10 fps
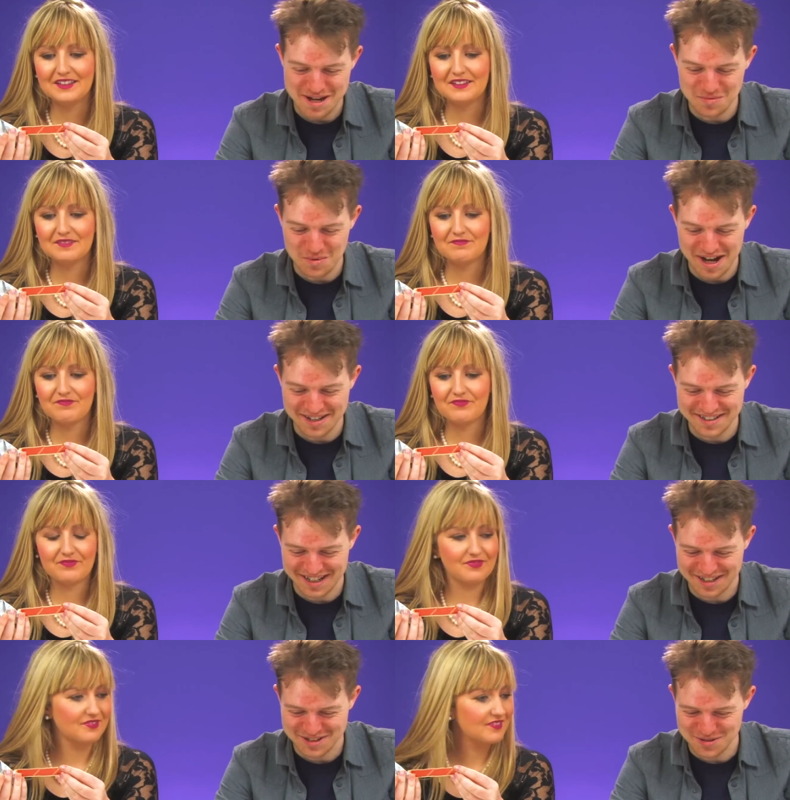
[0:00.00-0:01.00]
Speaker 1: Man
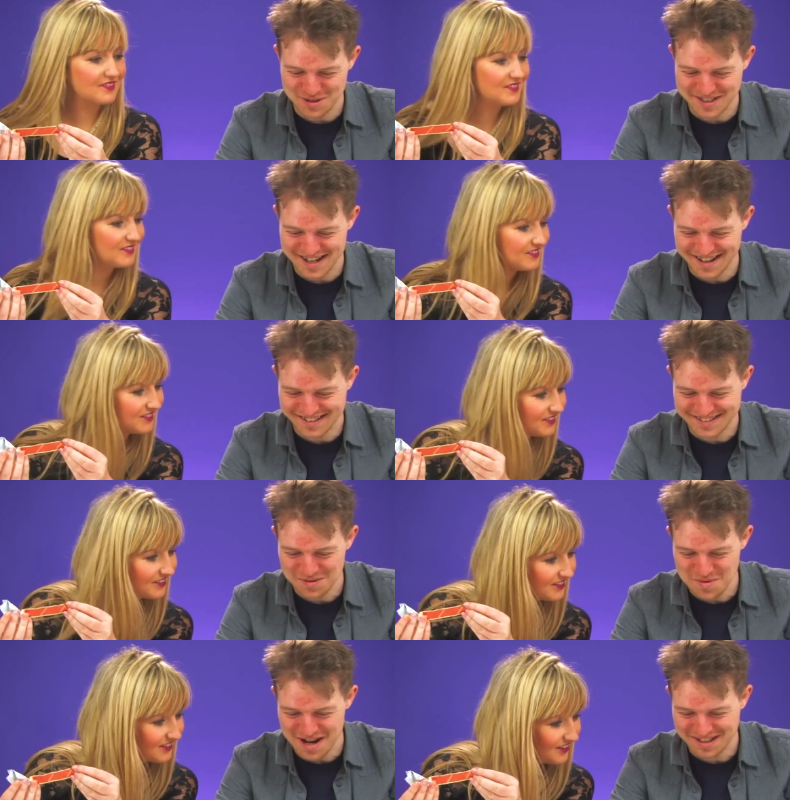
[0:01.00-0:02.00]
wandelt no das,
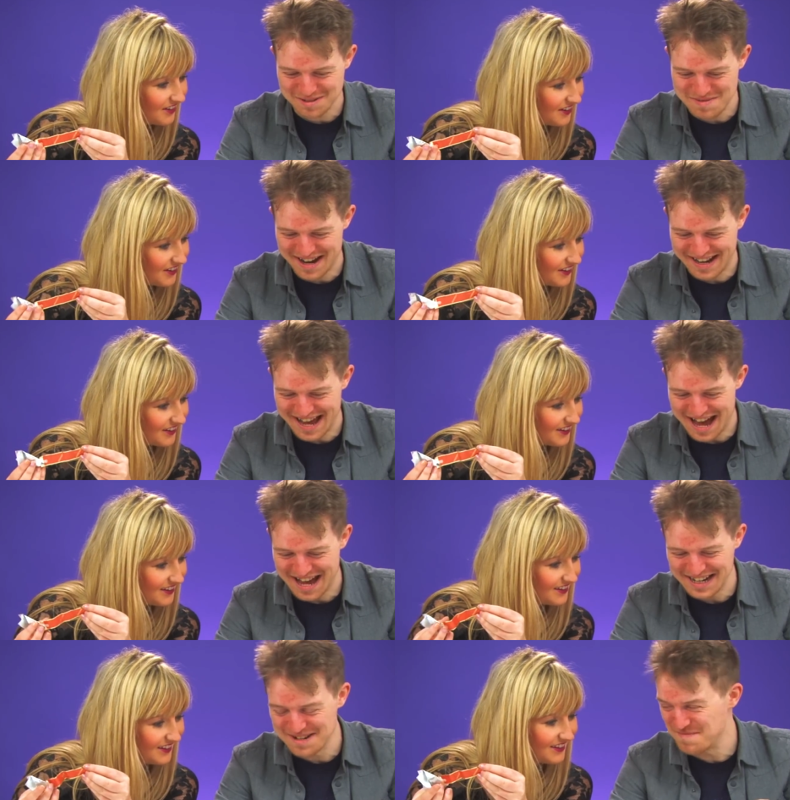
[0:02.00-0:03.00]
was man
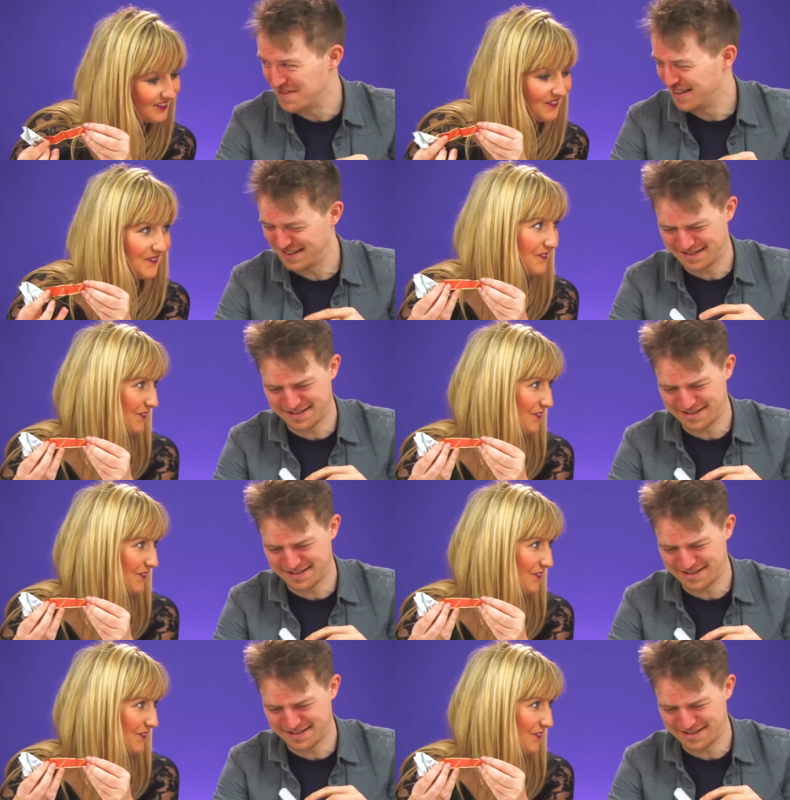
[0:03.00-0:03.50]
animate.